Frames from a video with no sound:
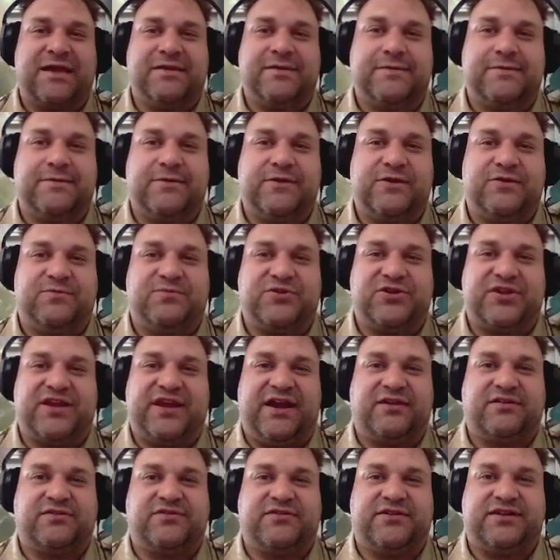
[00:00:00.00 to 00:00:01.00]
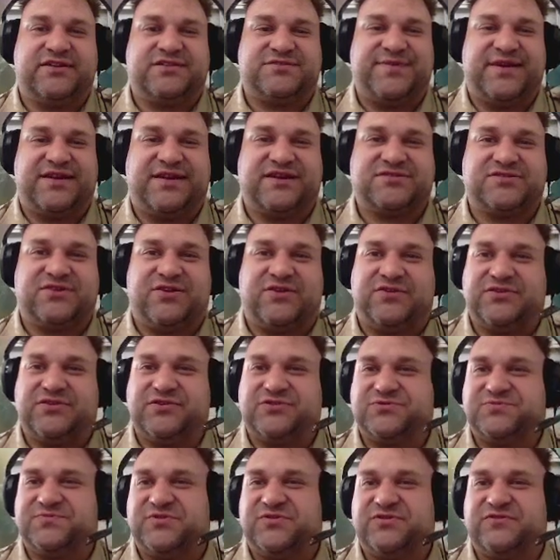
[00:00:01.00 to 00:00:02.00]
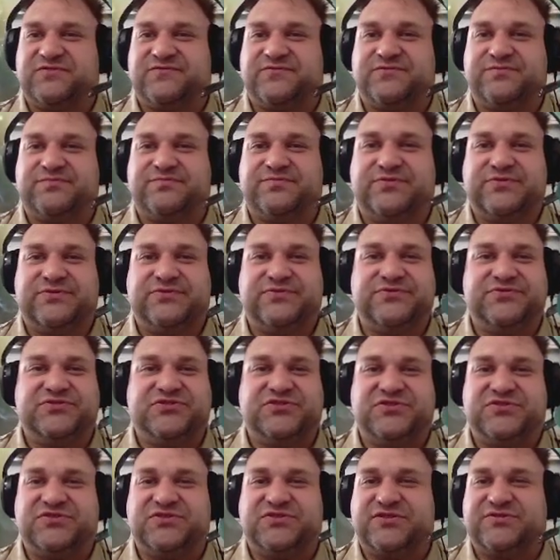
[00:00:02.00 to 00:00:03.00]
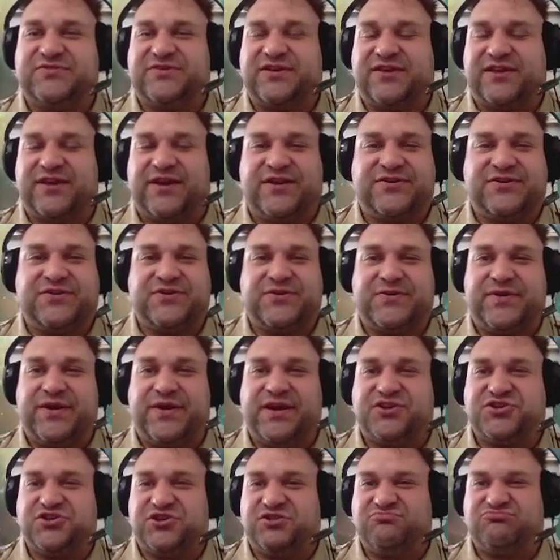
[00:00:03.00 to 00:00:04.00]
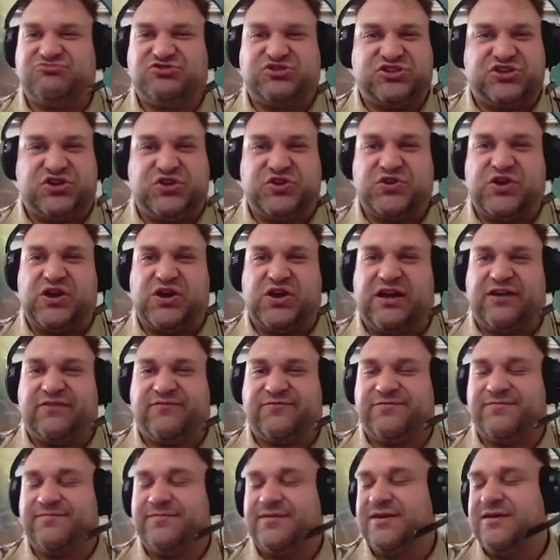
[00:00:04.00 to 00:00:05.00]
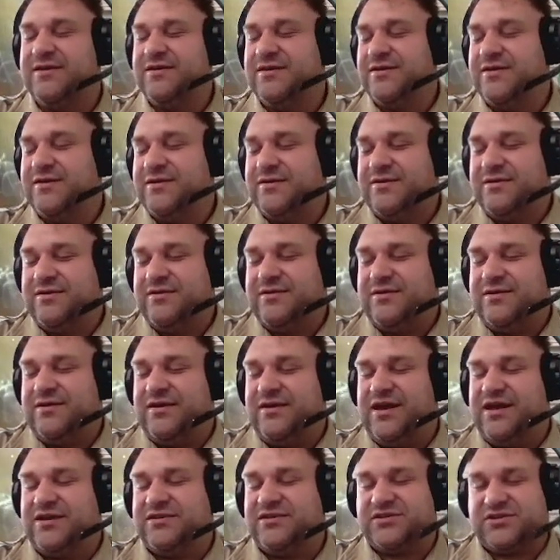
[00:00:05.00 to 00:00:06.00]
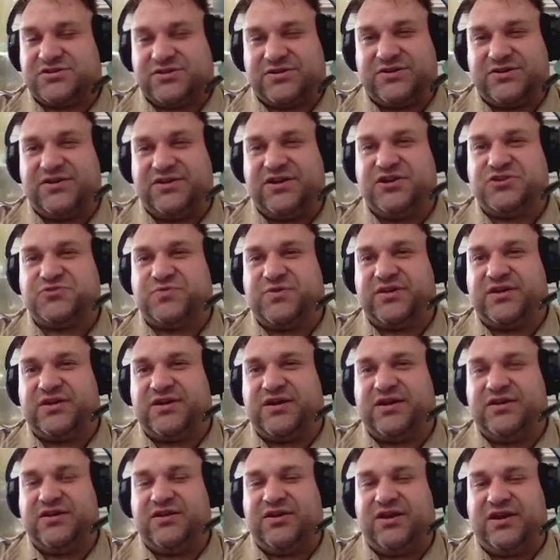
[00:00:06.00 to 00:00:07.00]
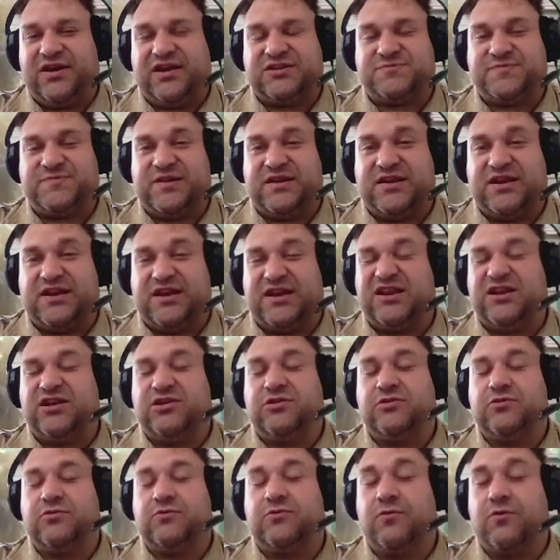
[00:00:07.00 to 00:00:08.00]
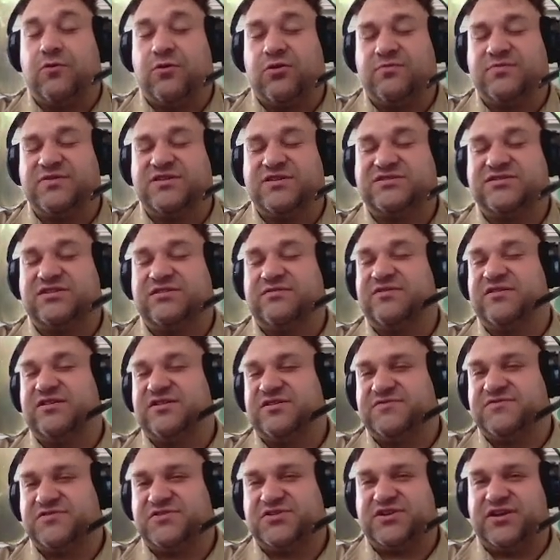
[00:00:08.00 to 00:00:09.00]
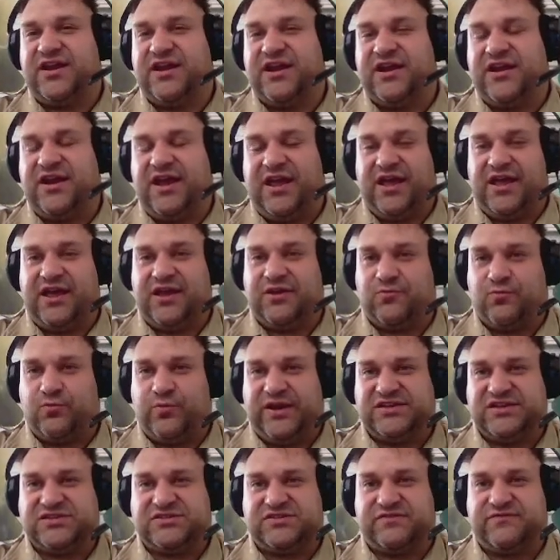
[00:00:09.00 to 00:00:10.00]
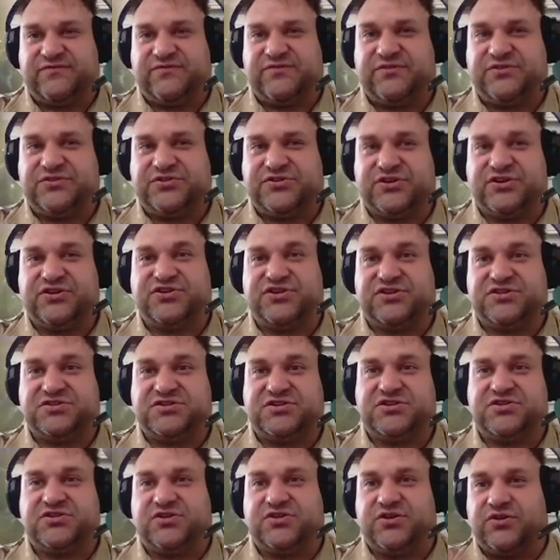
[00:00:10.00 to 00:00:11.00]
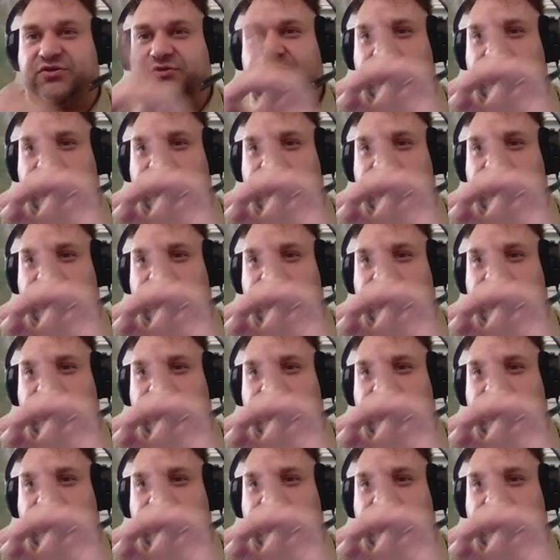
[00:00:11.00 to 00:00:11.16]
no more character aspects. All those wonderful boons you took at character creation turned off. And to turn each one on, you got to spend an enormous amount of shade and waste a full turn just to turn